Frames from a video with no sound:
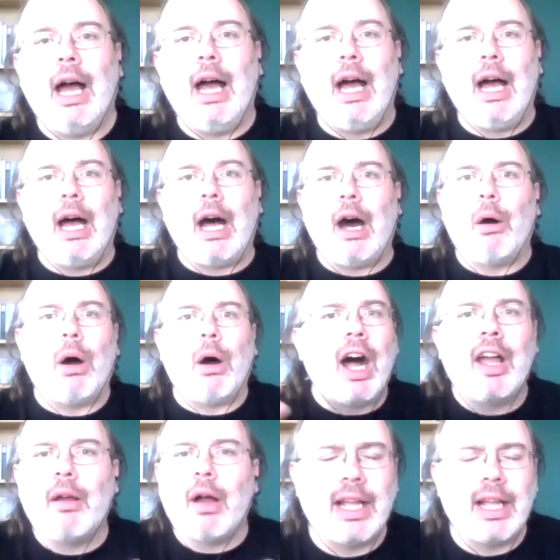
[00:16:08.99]

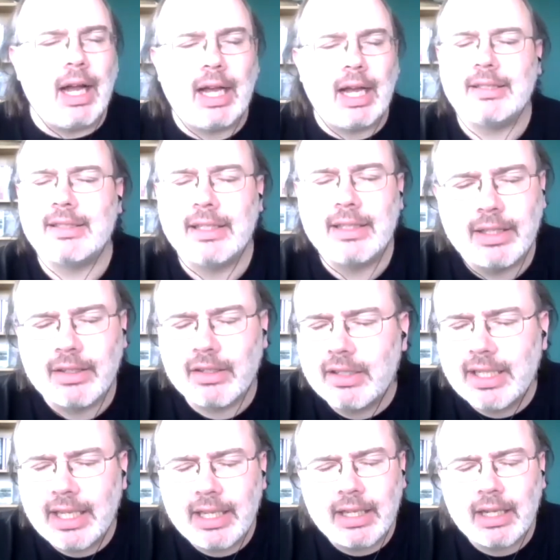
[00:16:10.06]
I said the other
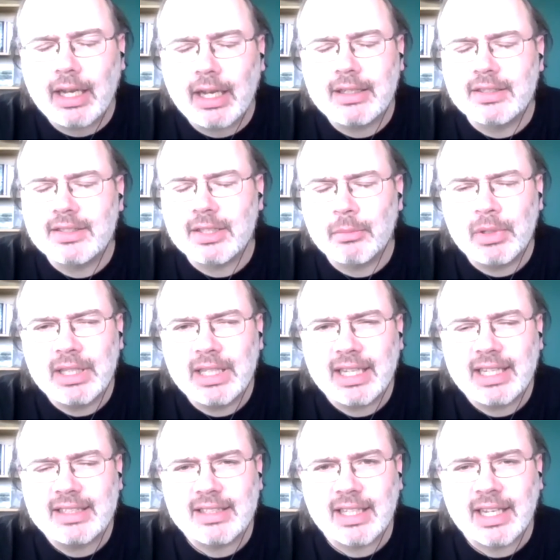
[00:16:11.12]
day to someone
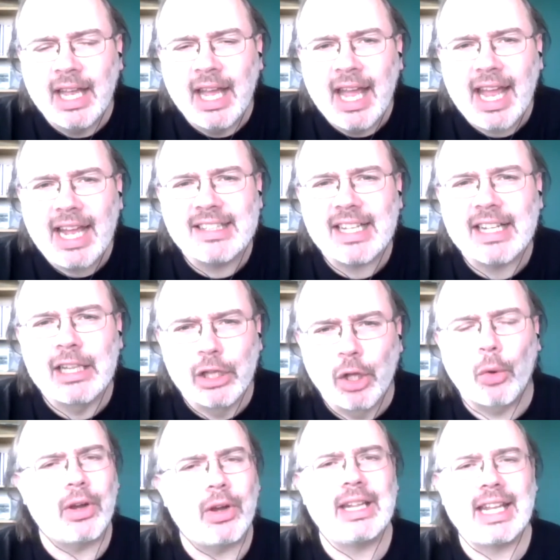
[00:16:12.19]
that it's like
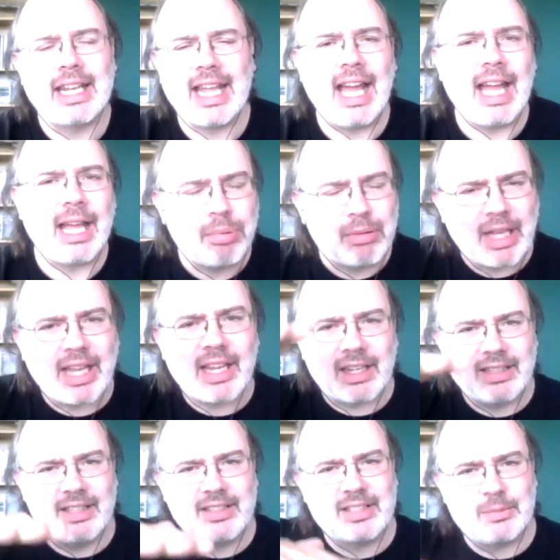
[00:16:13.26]
lowering the gangplank
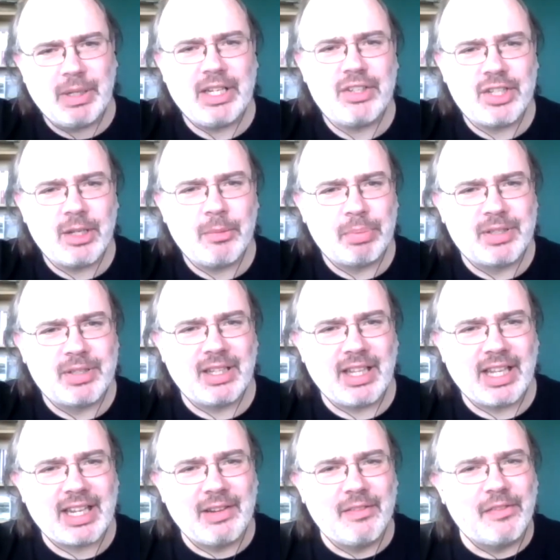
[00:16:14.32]
on the spaceship to
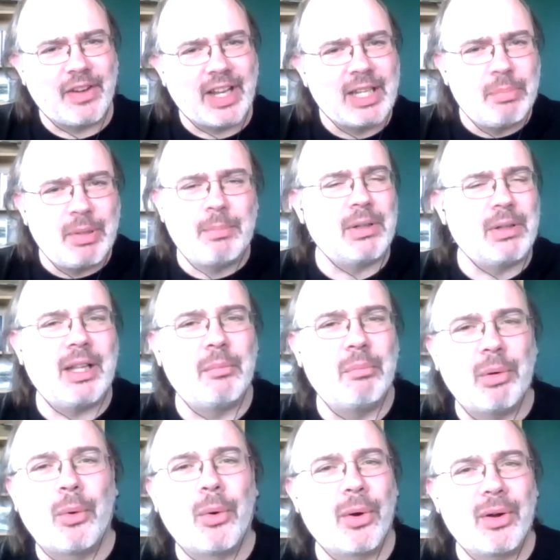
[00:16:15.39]
like invite people on
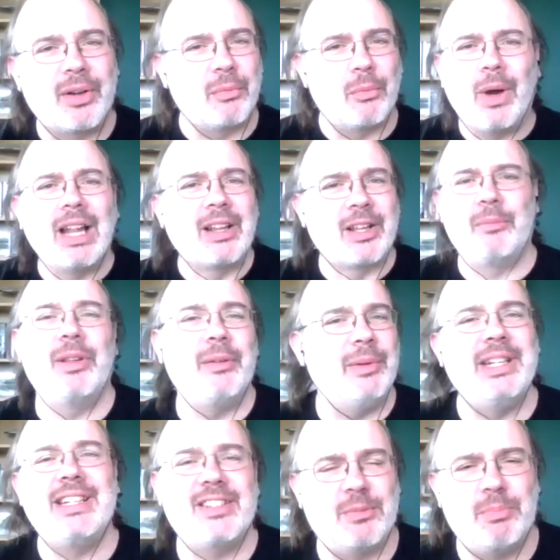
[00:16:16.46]
board and welcome them
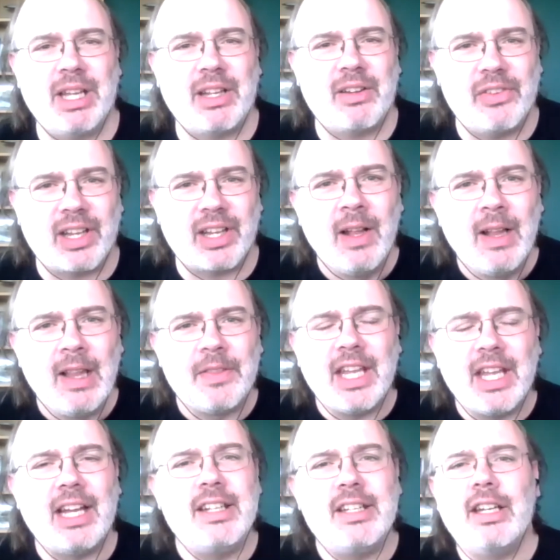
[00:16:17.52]
into SpecFix.
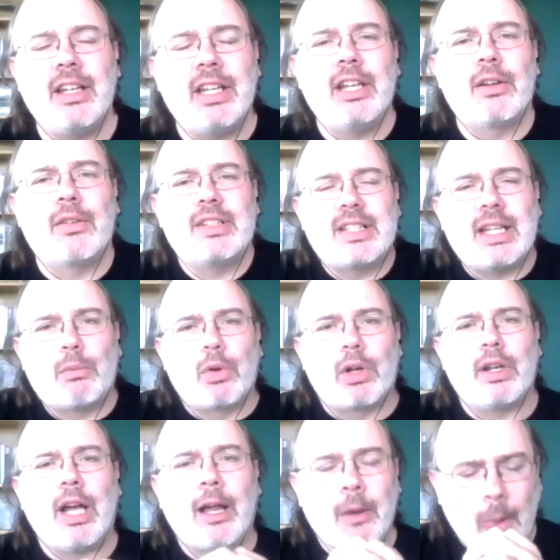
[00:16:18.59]
The idea here is that
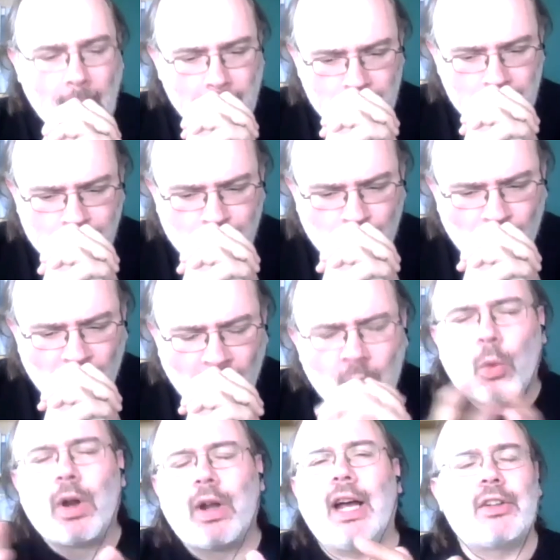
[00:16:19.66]
we're
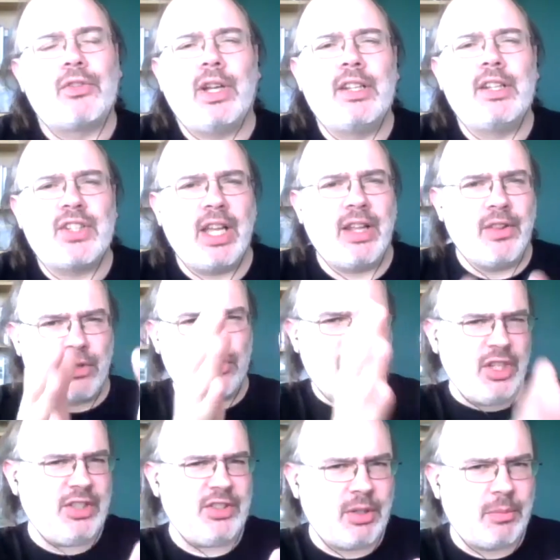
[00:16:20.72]
not trying to say there's
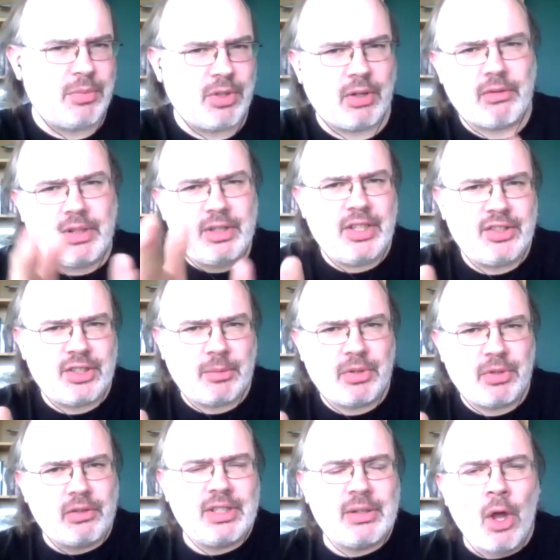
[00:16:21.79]
this subgenre and this
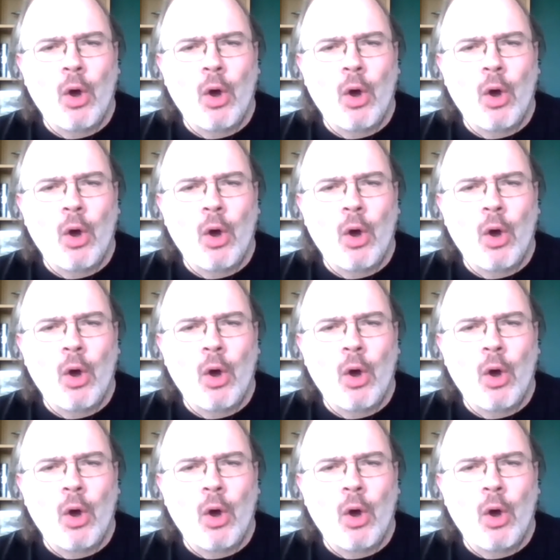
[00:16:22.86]
subgenre.